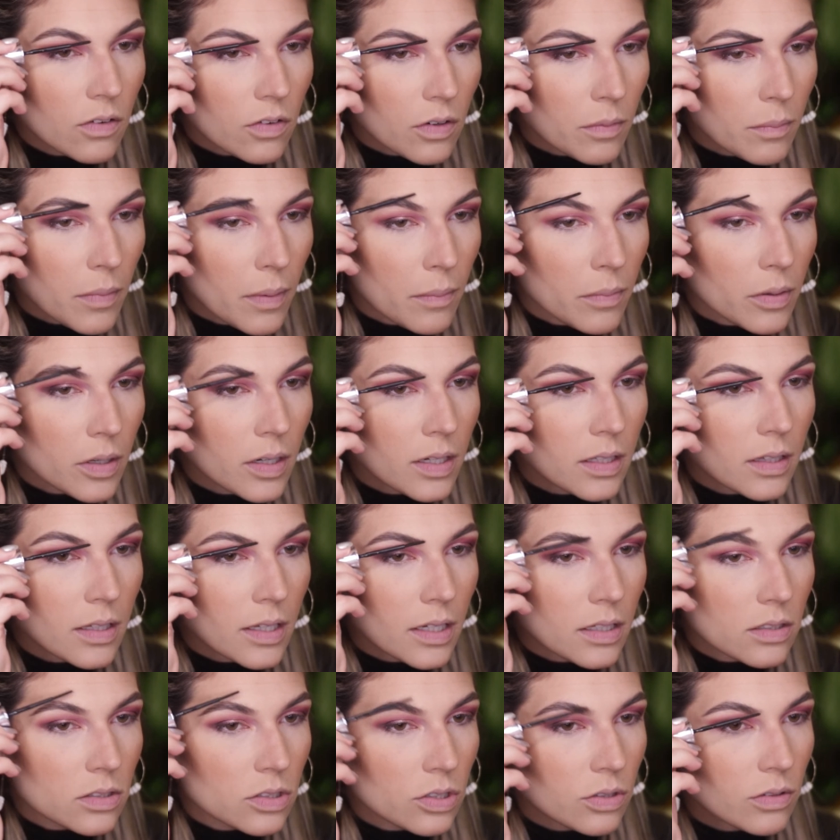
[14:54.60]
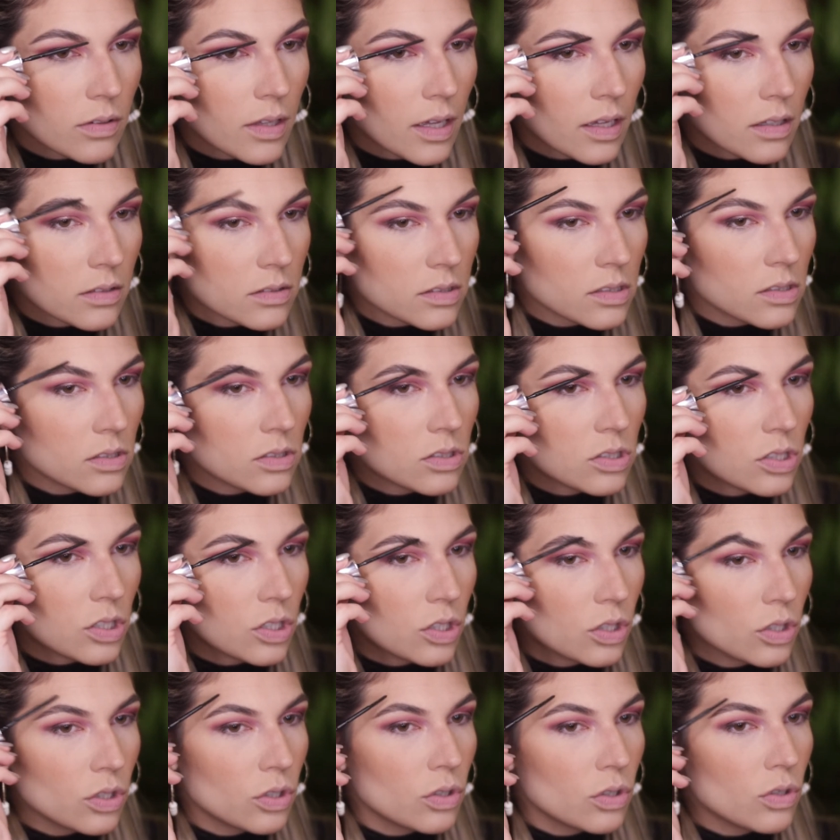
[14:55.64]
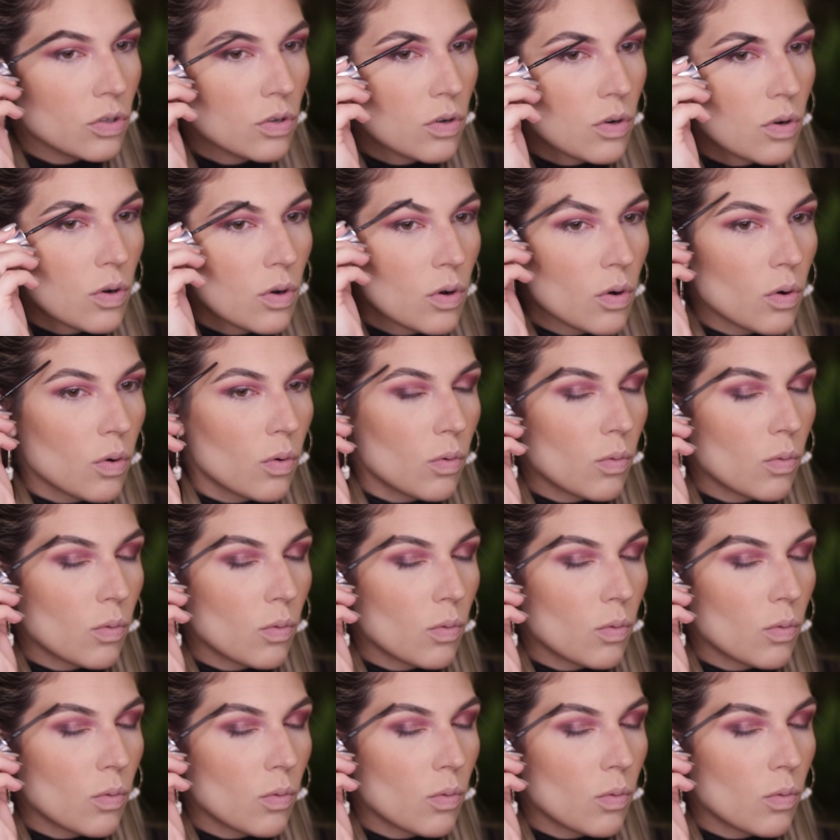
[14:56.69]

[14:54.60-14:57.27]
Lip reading: Remember in like 2002